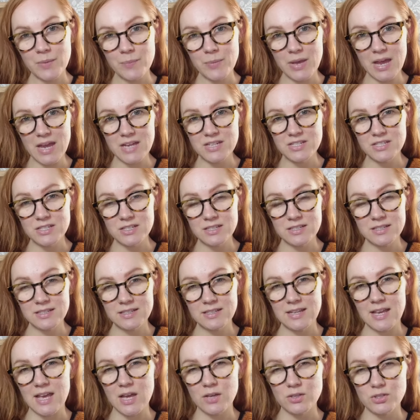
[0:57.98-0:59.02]

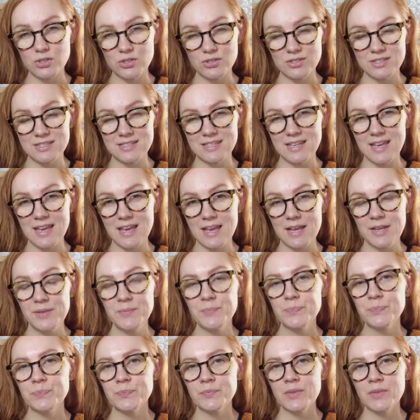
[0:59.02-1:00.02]
pattern, I should say,